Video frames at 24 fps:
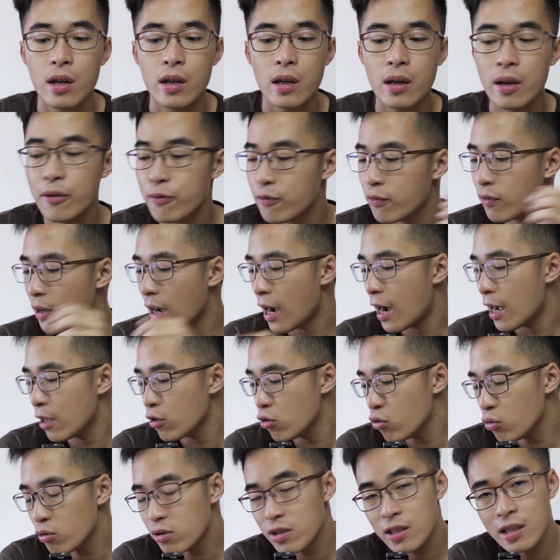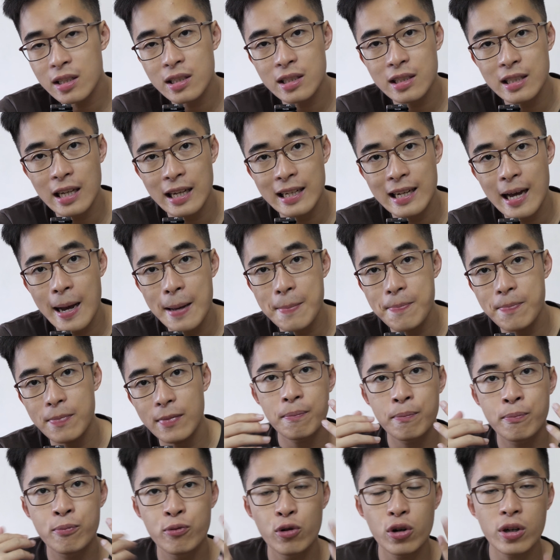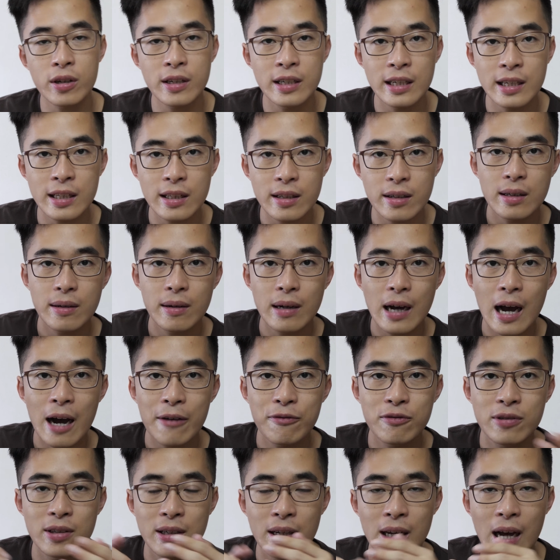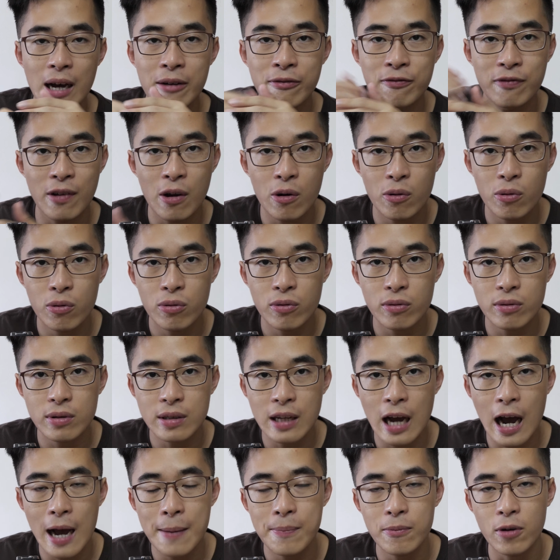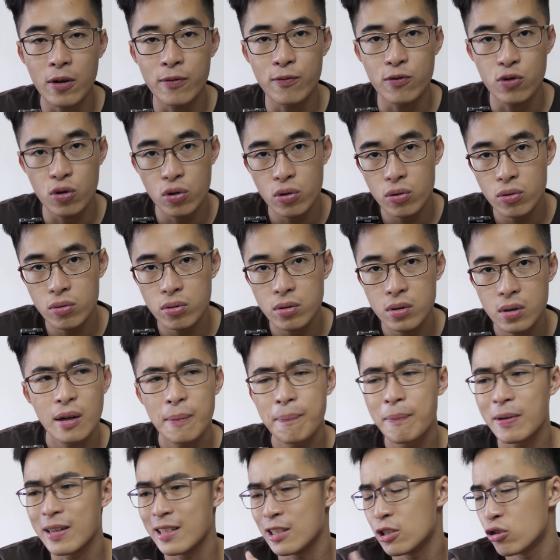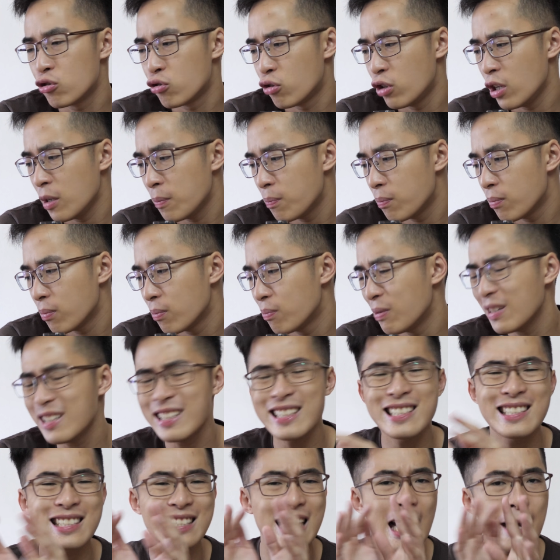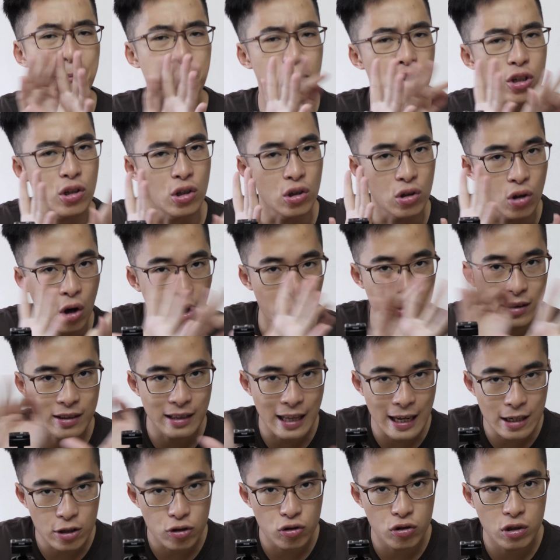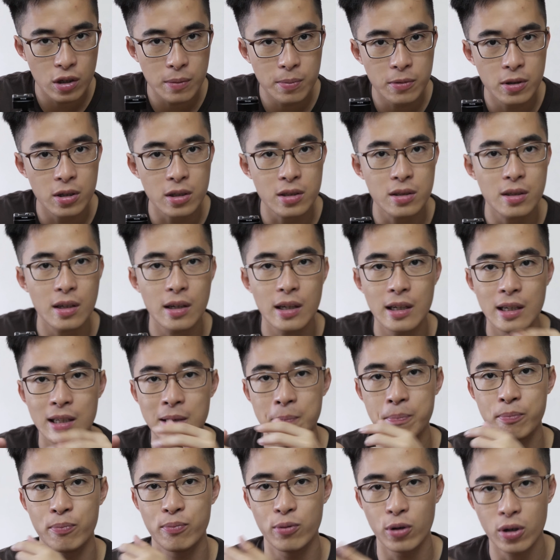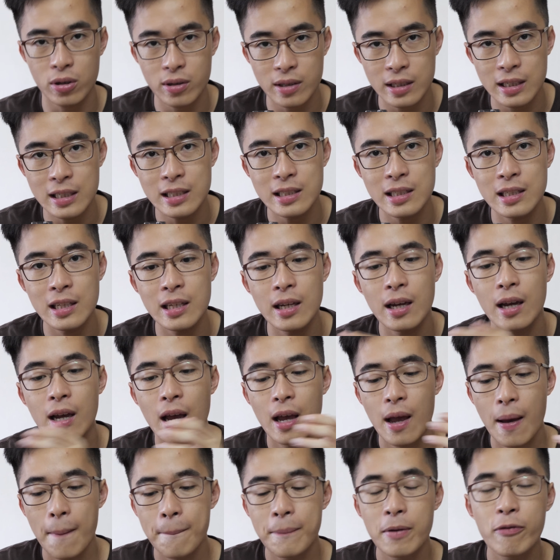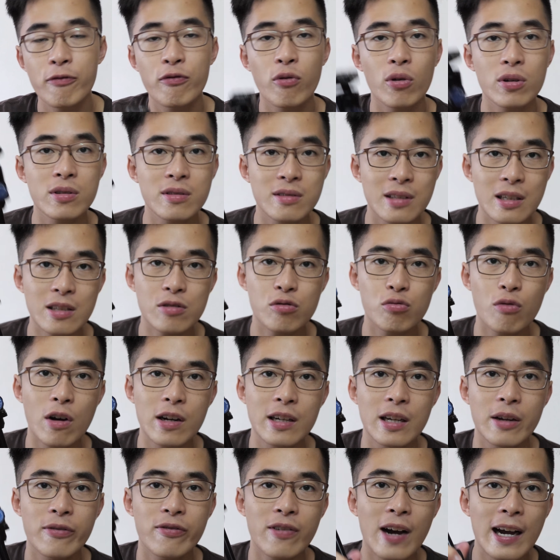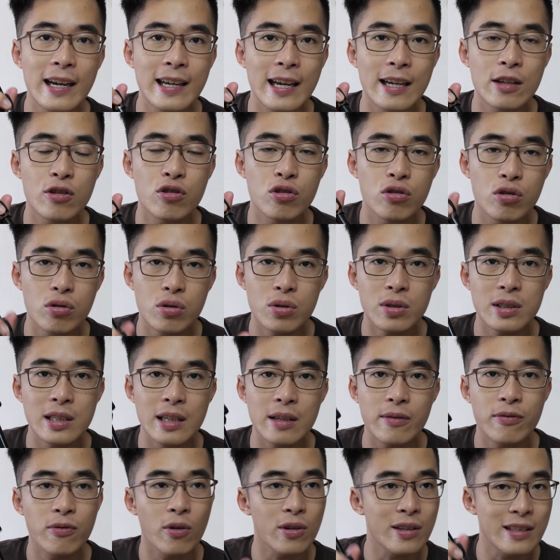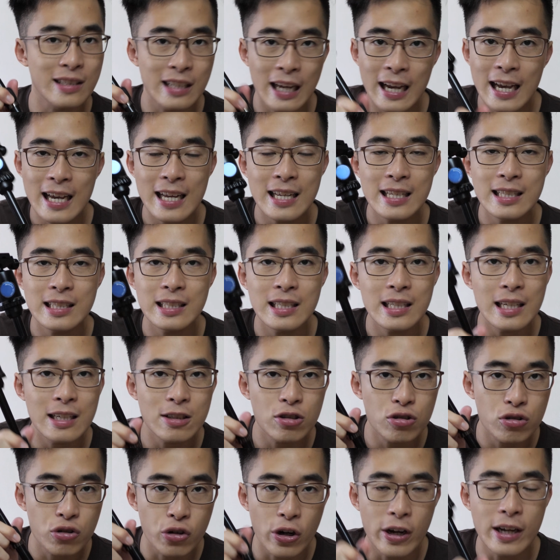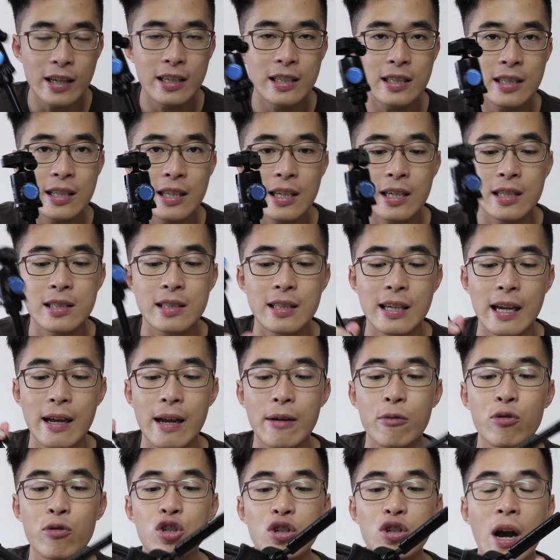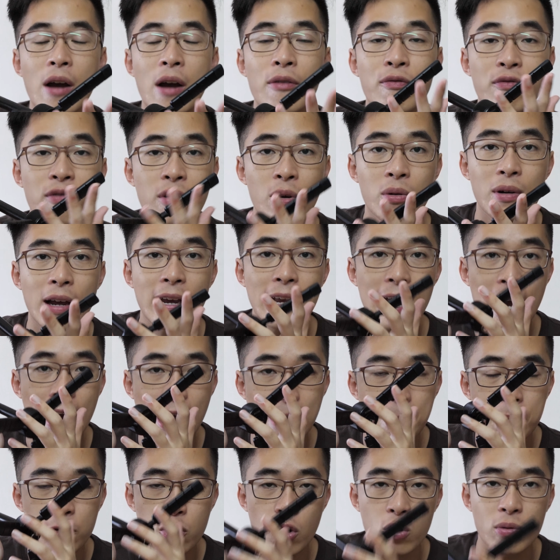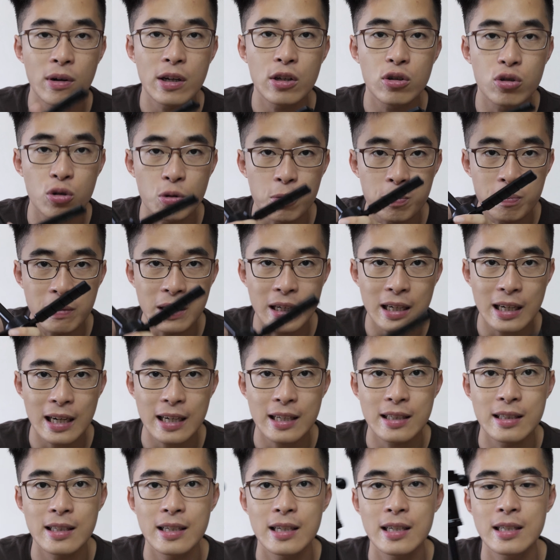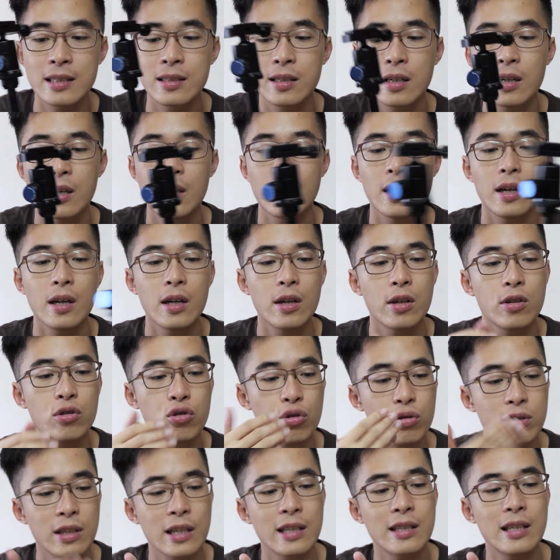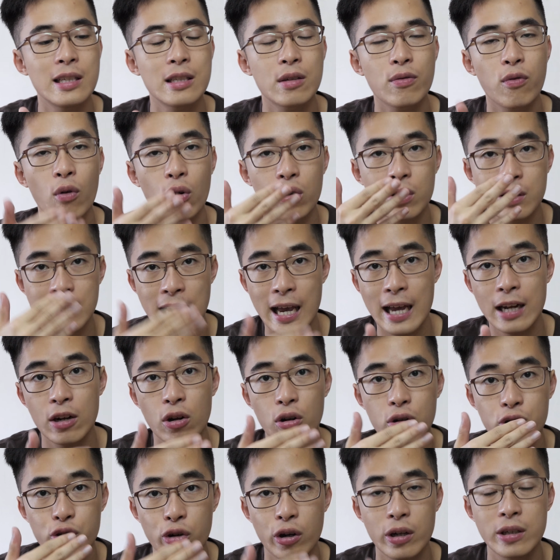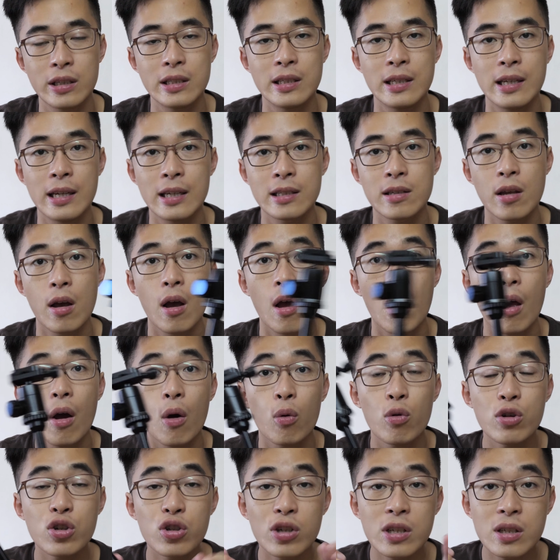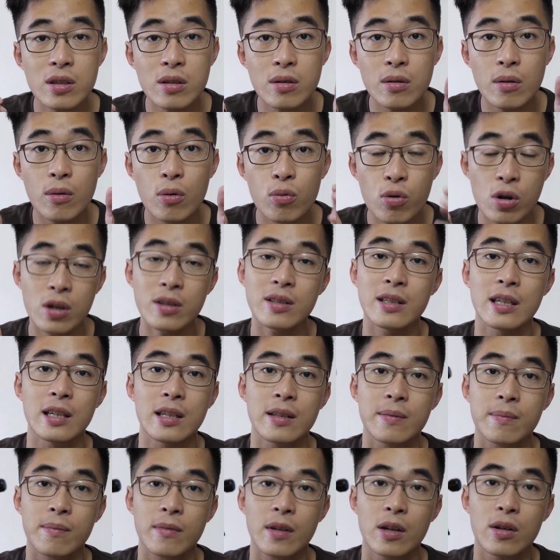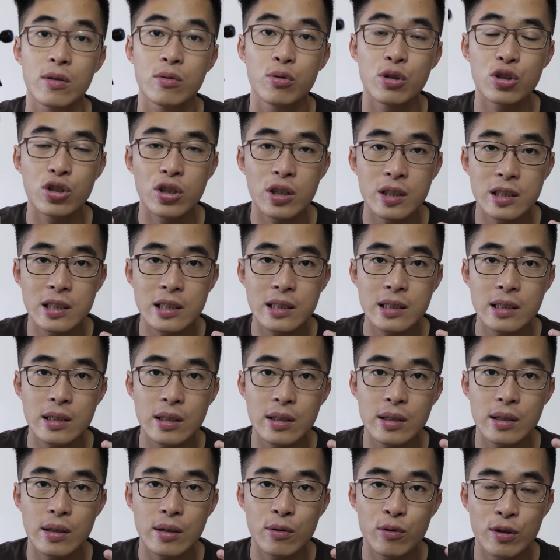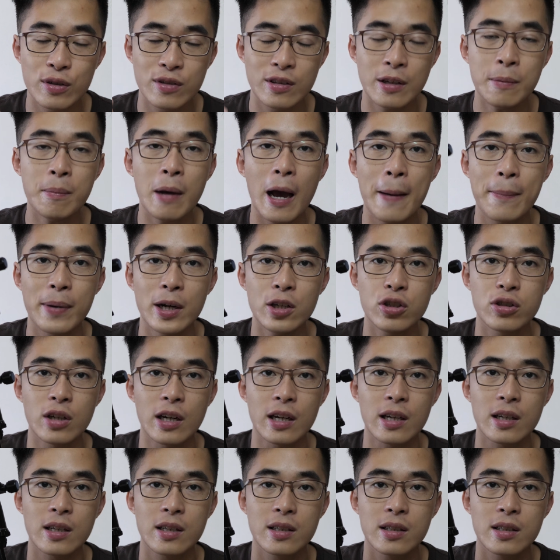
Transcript: If I use this and I broke it after a few time of use, but it's cheap, but it's actually not that cheap because it broke easily. But for this one, if I can use it for 10 years, 20 years, which I feel like I am going to be like this, using this for 10 or 20 years, which is worth it, which is within my budget